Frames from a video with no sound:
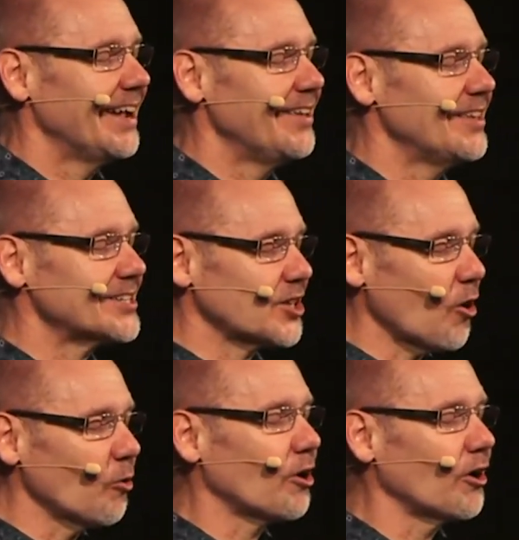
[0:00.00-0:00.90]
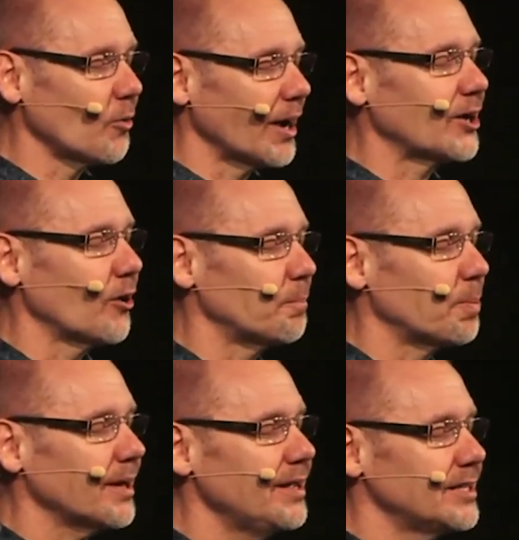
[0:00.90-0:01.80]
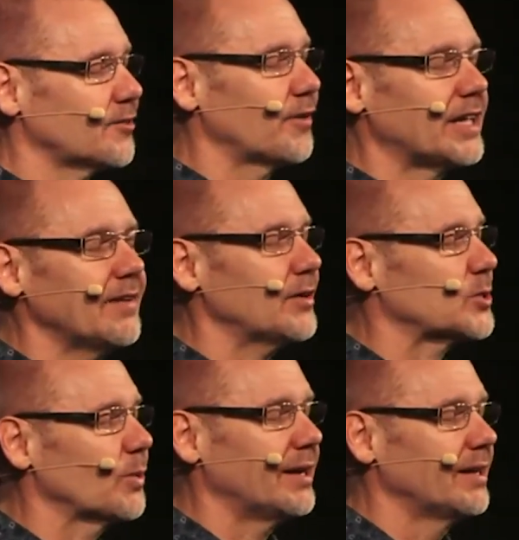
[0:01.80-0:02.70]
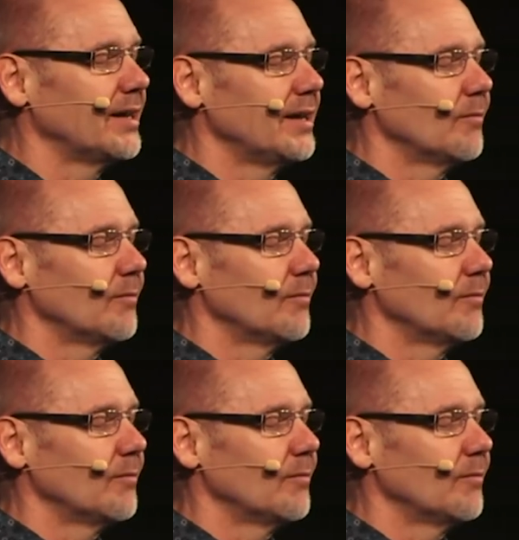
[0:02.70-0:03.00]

in this whole kind of way, God, please forgive us when